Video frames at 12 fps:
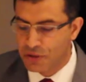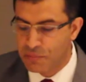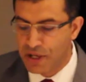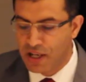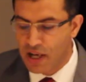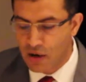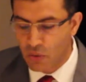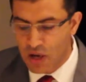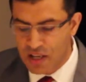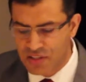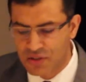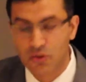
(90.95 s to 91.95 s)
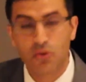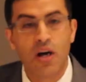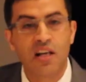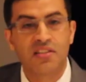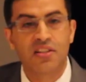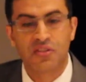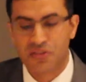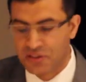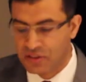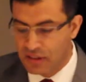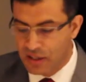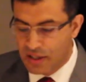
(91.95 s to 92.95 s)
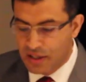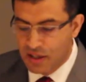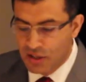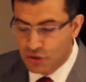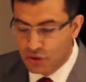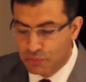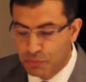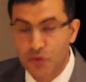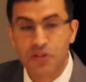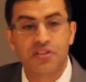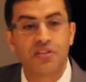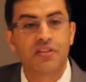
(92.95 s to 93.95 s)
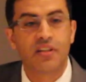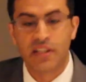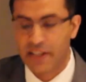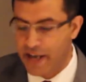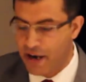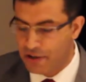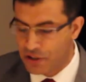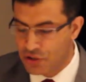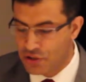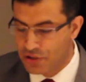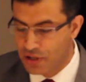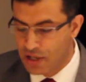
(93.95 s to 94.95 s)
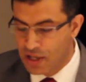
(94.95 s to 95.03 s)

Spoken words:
Rebecca West, who has constantly supported, encouraged,